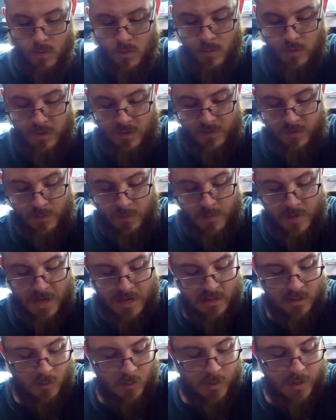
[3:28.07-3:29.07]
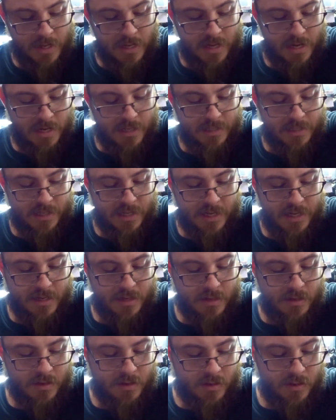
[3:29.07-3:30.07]
was from that
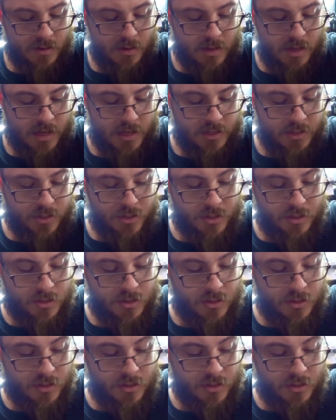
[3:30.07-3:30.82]
2019 clutch,